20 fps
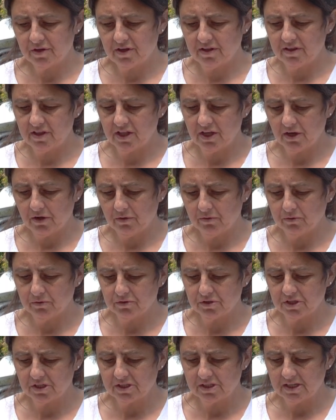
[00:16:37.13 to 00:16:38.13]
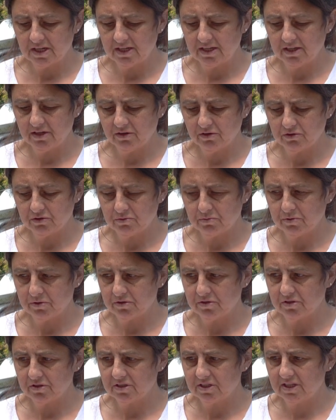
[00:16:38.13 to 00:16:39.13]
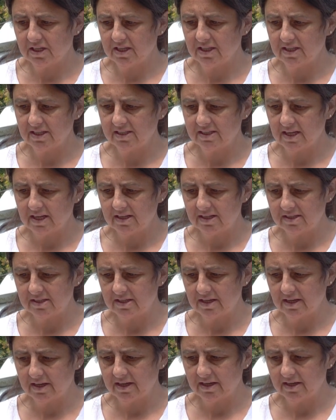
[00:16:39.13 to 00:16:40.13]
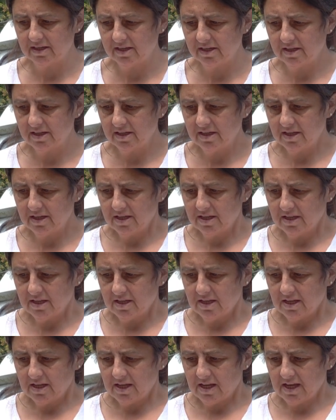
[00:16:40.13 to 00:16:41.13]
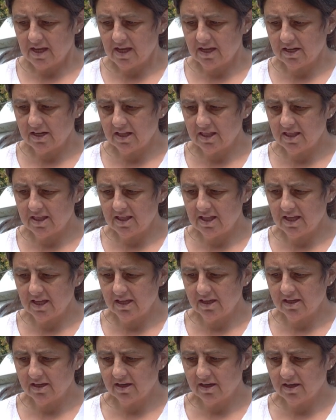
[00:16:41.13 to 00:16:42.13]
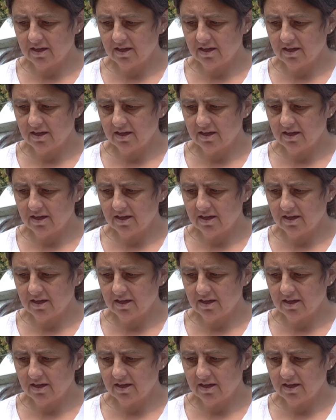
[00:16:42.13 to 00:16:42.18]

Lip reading: the older, slightly older ones in the centre, and I think